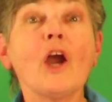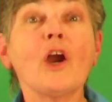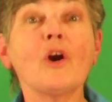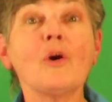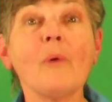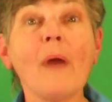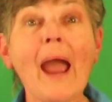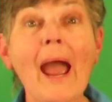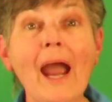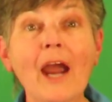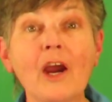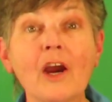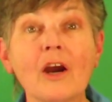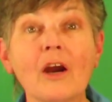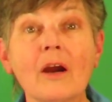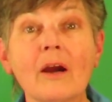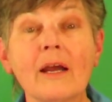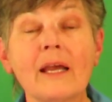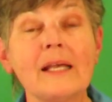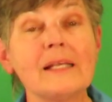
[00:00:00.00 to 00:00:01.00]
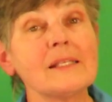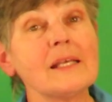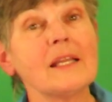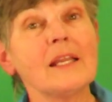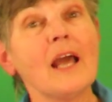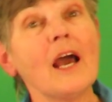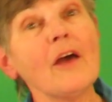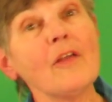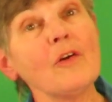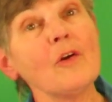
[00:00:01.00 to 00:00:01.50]
Cracker is
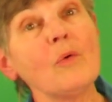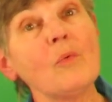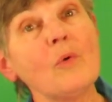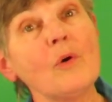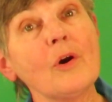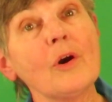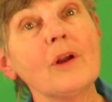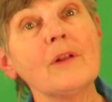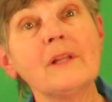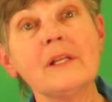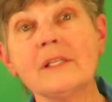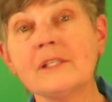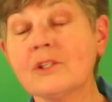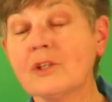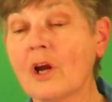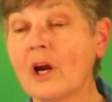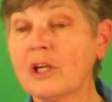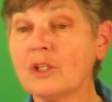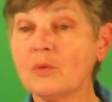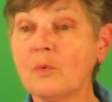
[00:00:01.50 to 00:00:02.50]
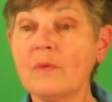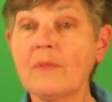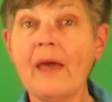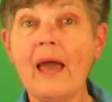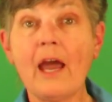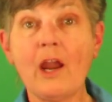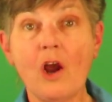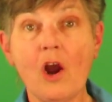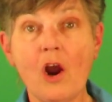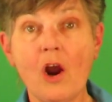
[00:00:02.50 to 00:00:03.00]
another word that starts with
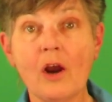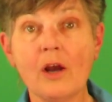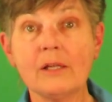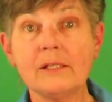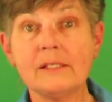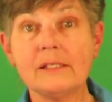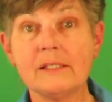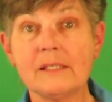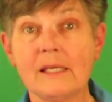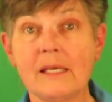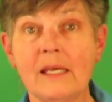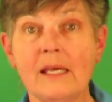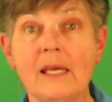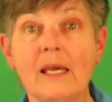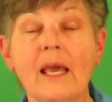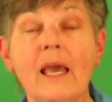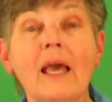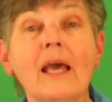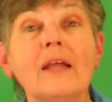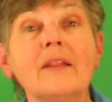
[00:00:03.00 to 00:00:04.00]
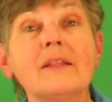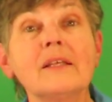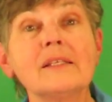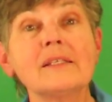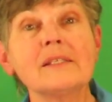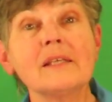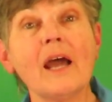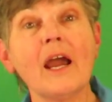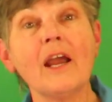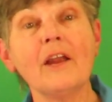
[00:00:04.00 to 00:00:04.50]
that hard C. The
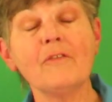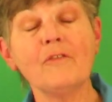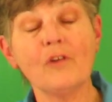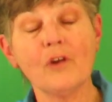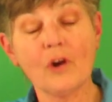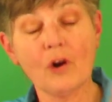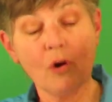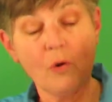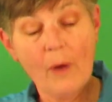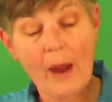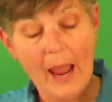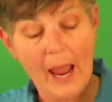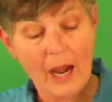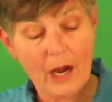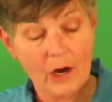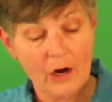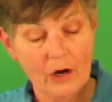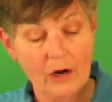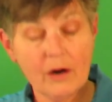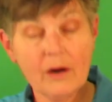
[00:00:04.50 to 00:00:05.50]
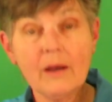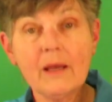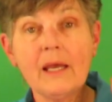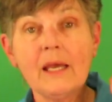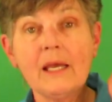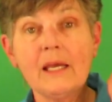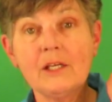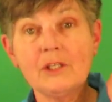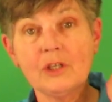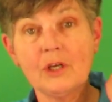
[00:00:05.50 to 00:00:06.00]
sign for cracker
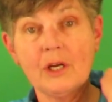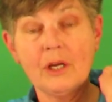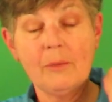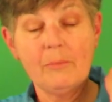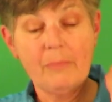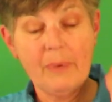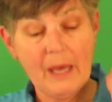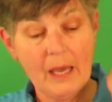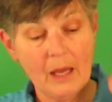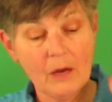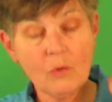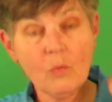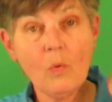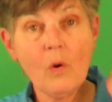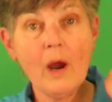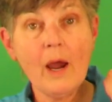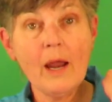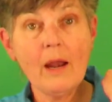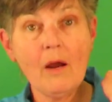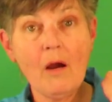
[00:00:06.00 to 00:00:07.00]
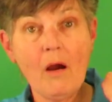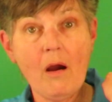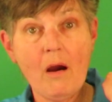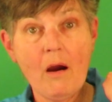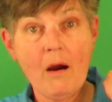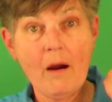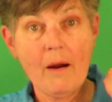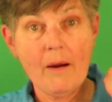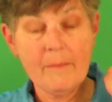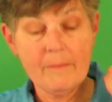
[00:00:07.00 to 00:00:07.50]
is you're going to bend one
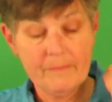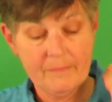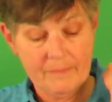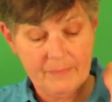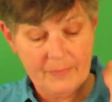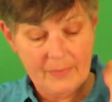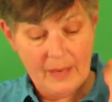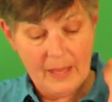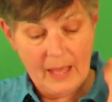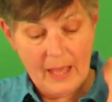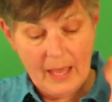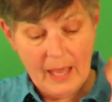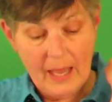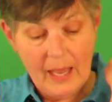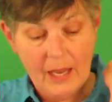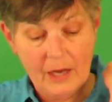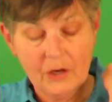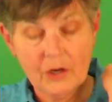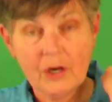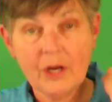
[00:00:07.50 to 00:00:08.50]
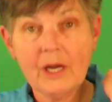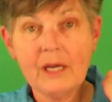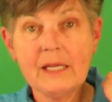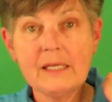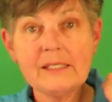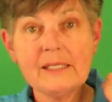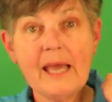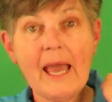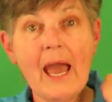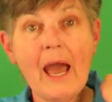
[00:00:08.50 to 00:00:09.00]
arm and you're going
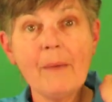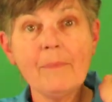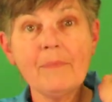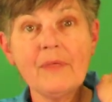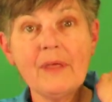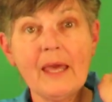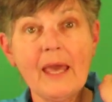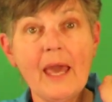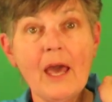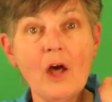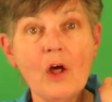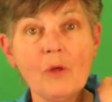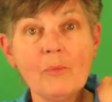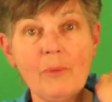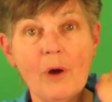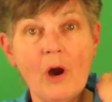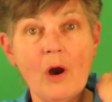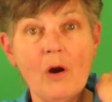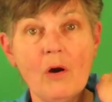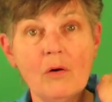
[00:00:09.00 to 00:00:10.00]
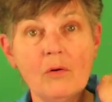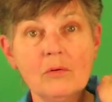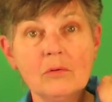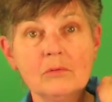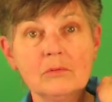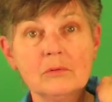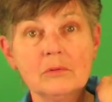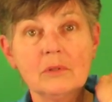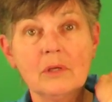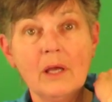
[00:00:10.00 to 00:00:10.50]
to tap the elbow
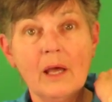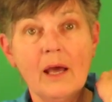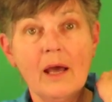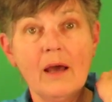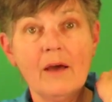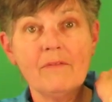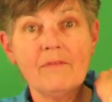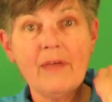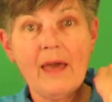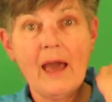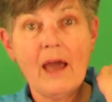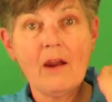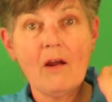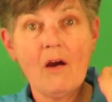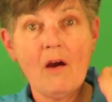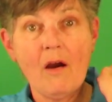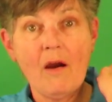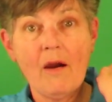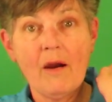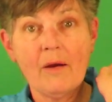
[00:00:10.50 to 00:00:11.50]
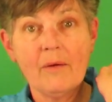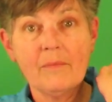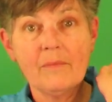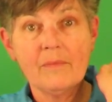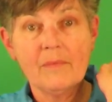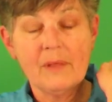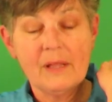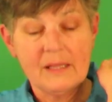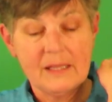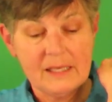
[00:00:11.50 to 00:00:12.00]
of that arm.
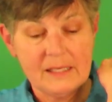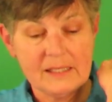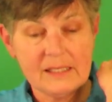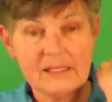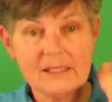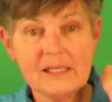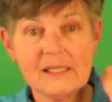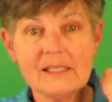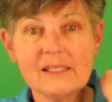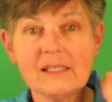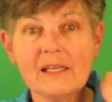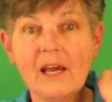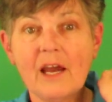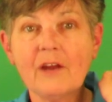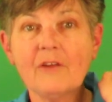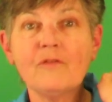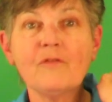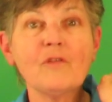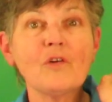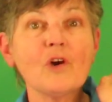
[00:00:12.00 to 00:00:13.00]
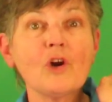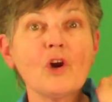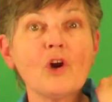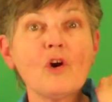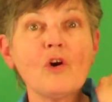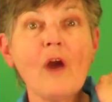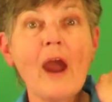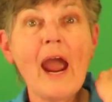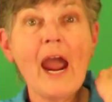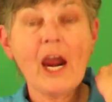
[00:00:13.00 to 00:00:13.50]
This is the sign for
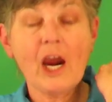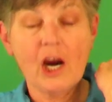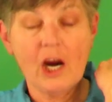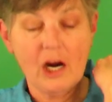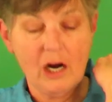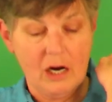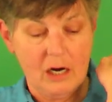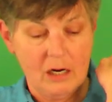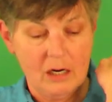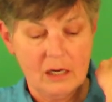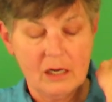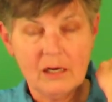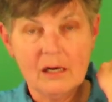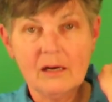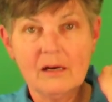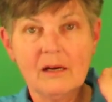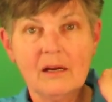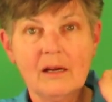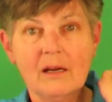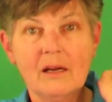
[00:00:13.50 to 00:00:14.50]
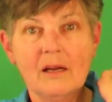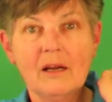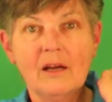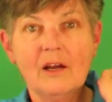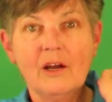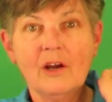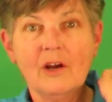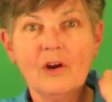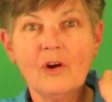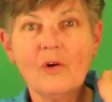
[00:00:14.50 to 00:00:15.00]
cracker.
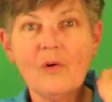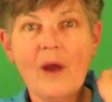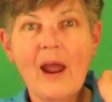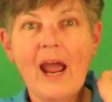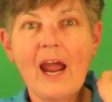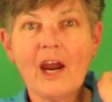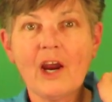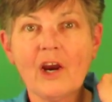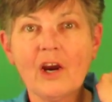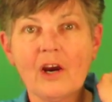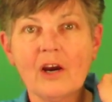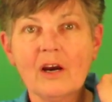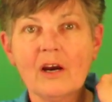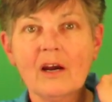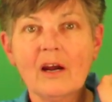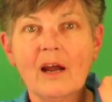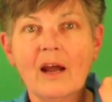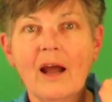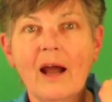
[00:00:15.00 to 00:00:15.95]
Cracker.